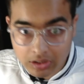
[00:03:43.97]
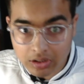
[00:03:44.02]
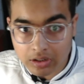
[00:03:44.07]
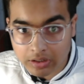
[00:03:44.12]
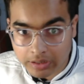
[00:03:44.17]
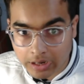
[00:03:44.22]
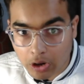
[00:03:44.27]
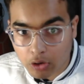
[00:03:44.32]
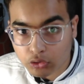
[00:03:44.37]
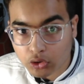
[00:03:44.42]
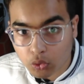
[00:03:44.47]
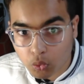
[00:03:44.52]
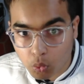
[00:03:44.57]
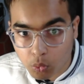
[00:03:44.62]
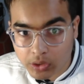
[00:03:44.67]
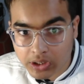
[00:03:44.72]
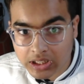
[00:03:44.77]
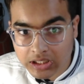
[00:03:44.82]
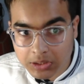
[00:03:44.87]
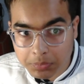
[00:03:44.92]
Now the
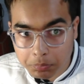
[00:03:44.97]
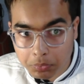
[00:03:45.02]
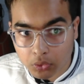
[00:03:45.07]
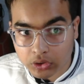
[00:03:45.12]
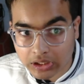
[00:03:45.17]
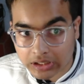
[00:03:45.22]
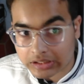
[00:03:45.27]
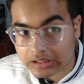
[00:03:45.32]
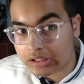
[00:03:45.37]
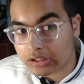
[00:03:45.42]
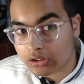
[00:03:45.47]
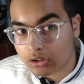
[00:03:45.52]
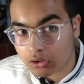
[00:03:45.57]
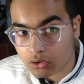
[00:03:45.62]
queen is protecting the